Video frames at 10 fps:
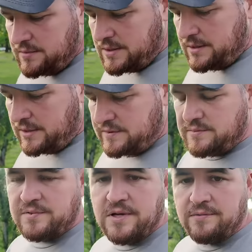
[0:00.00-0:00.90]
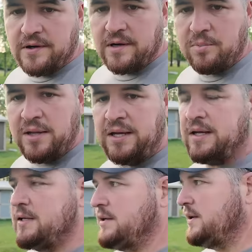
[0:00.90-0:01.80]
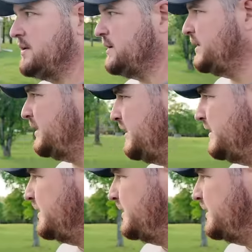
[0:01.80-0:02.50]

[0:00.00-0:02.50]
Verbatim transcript: Uh, I got some stuff already planned and